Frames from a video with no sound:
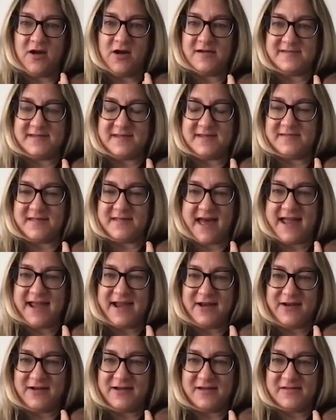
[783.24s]
heart's
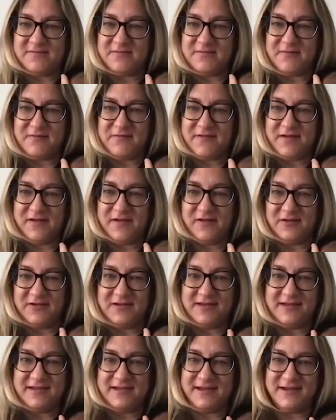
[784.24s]
desire is fulfilled,
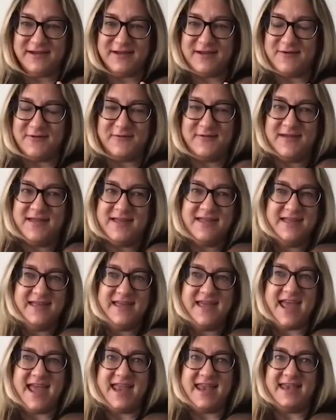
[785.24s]

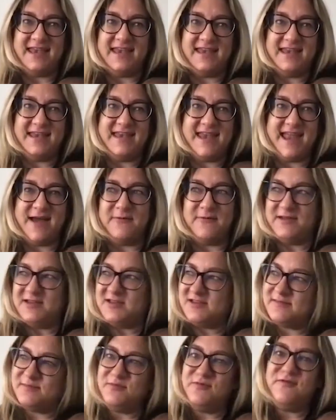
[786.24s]
and now we
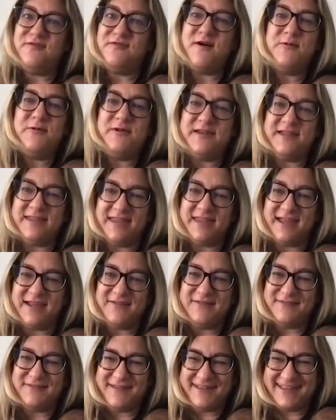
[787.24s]
just move forward in
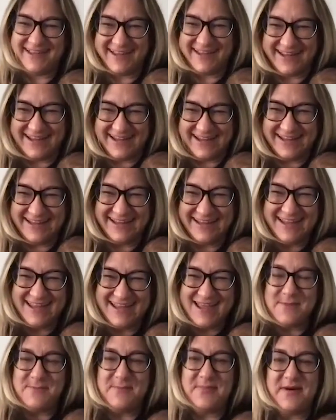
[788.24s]
life.
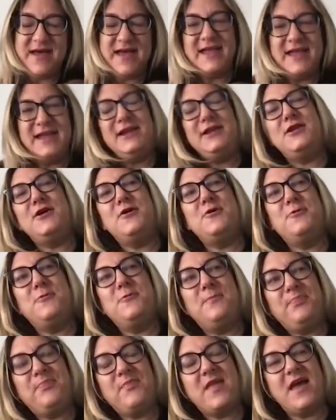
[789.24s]
But,
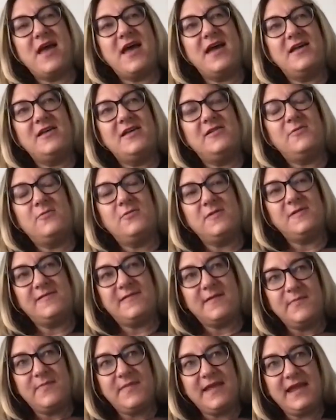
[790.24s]

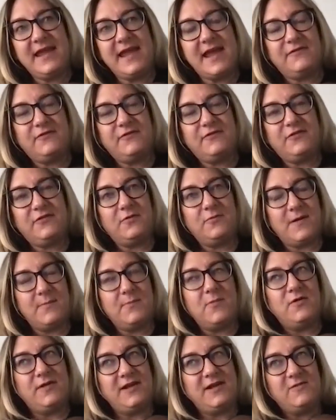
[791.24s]
something after when
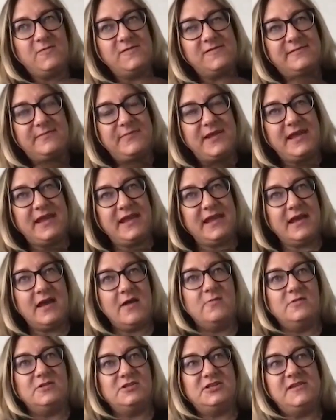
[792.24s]
Monique was speaking, I
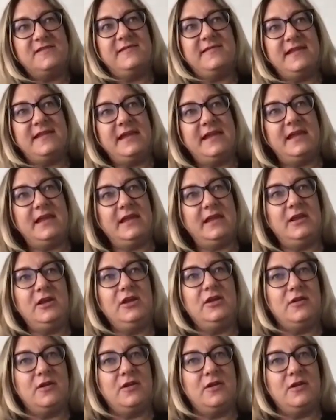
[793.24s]
was just thinking,